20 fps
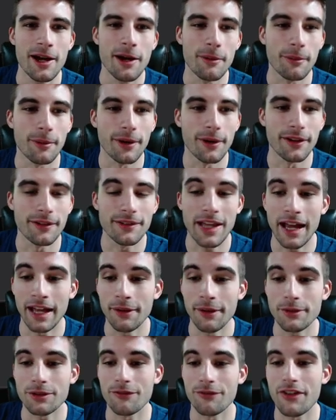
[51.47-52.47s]
But yeah, it
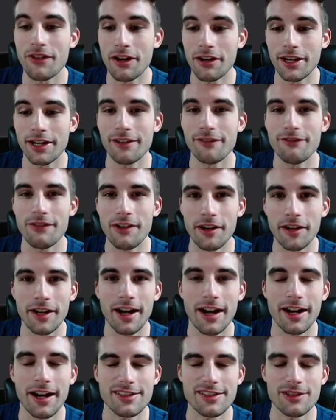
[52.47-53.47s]
was a very, very
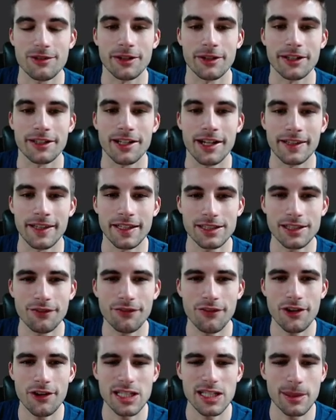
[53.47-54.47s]
high scoring night. That's the
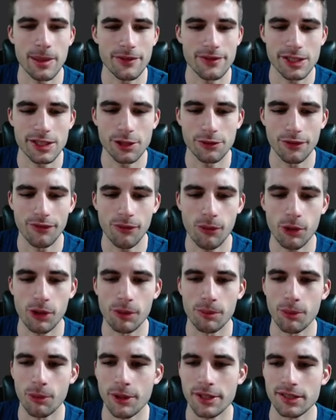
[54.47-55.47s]
first time I've seen over
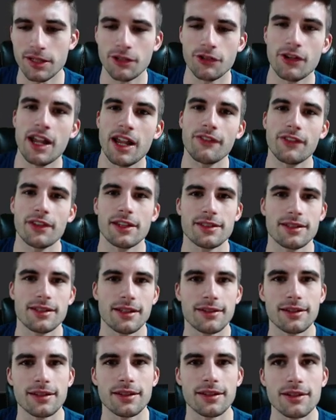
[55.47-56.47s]
400 points on DraftKings, I
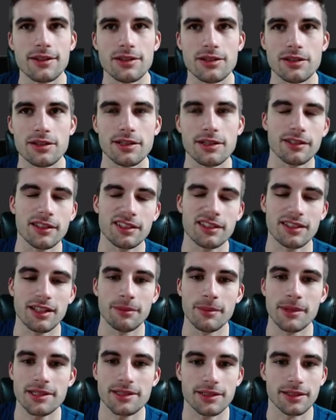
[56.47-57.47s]
think, this year, unless I
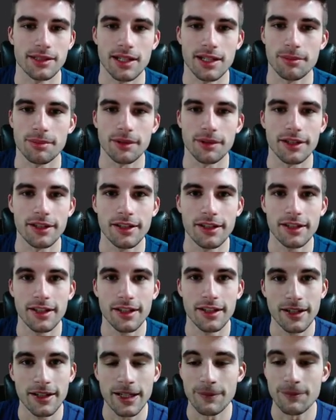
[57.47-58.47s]
missed a day. But
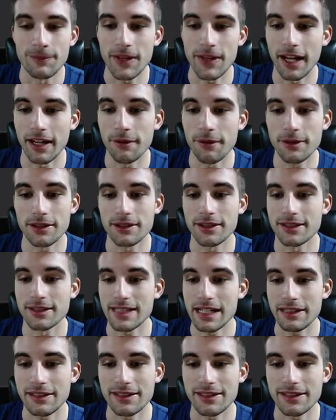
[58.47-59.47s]
yeah, it was an
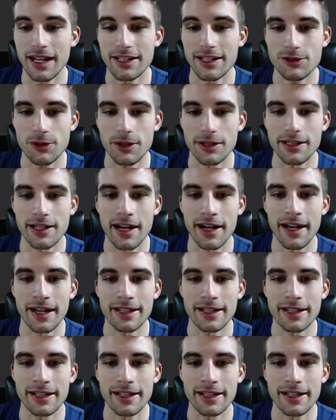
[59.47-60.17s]
insanely high scoring night.